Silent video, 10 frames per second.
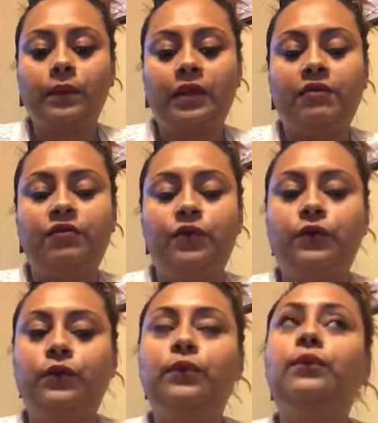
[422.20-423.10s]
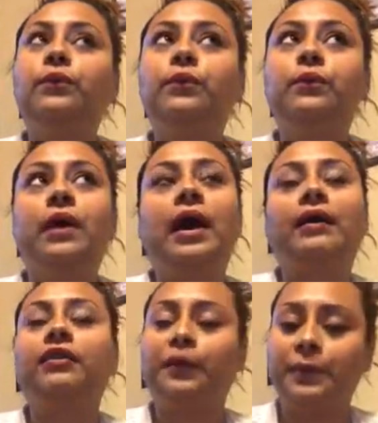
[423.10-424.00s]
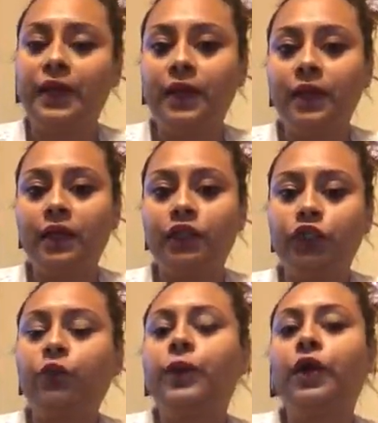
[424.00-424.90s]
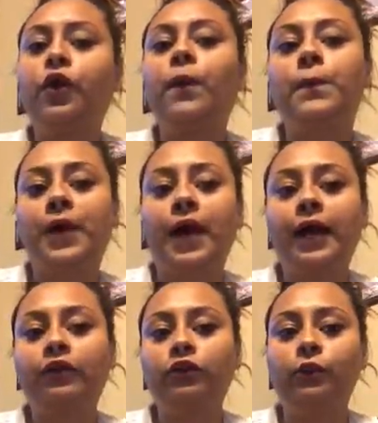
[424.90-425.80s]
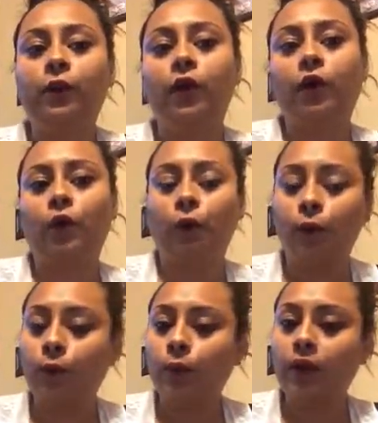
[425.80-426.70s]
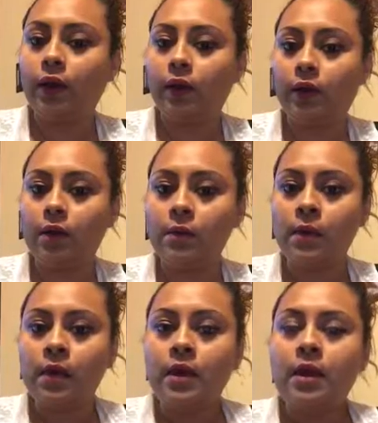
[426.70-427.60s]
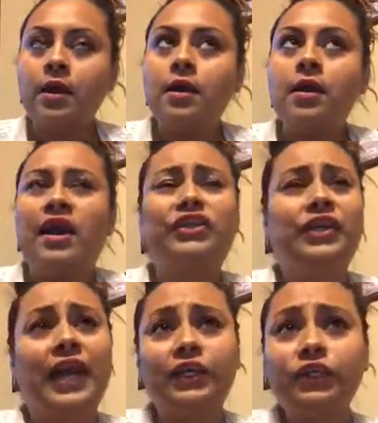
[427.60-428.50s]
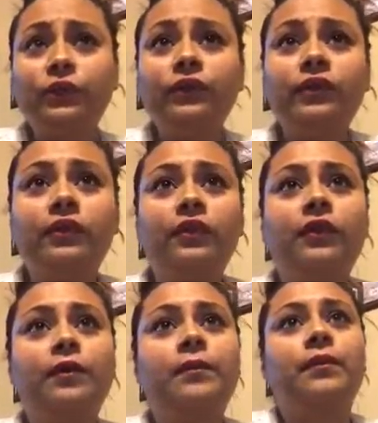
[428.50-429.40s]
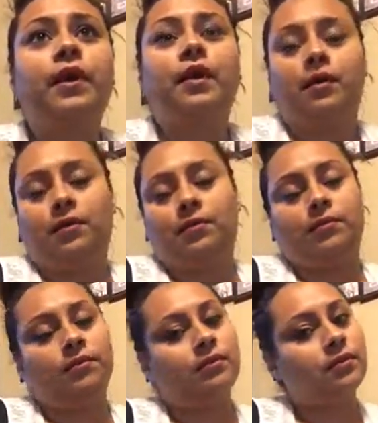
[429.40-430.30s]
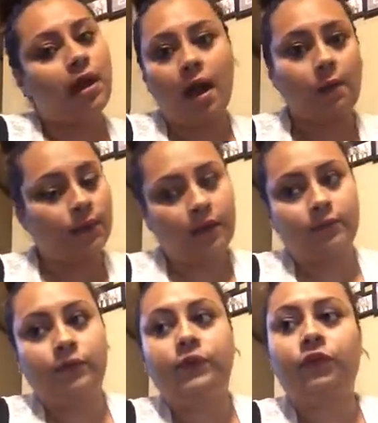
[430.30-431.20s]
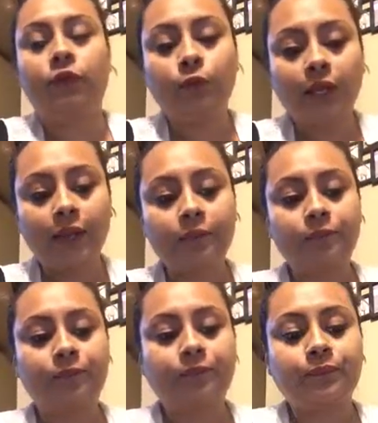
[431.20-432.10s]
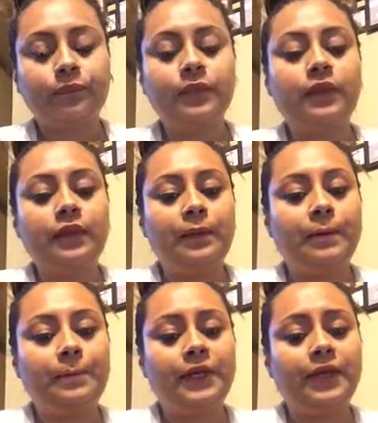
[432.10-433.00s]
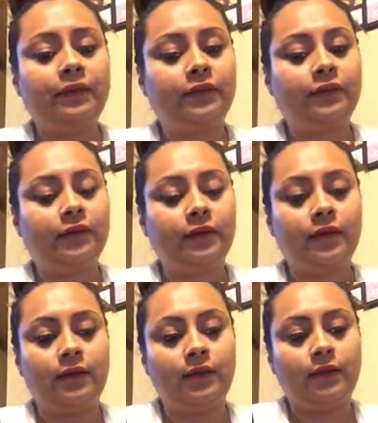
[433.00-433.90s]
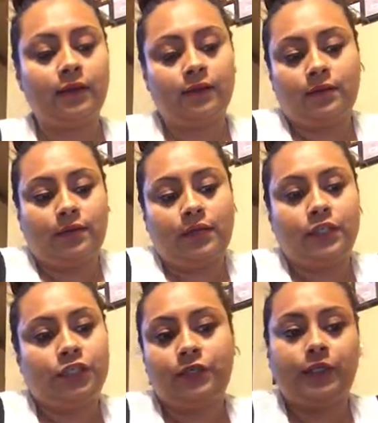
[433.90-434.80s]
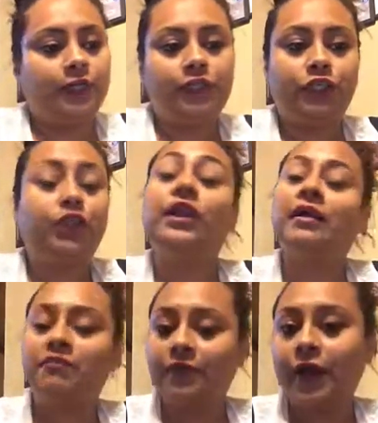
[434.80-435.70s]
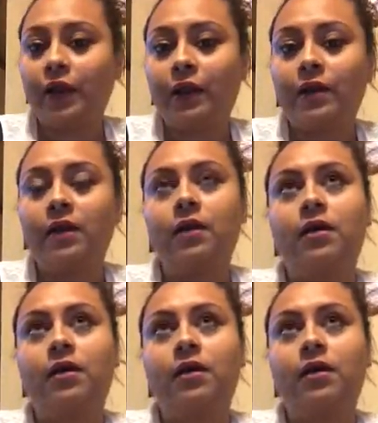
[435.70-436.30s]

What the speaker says: if you ask me, should we go back to our old educational system? I would have to disagree, because it's just not fair.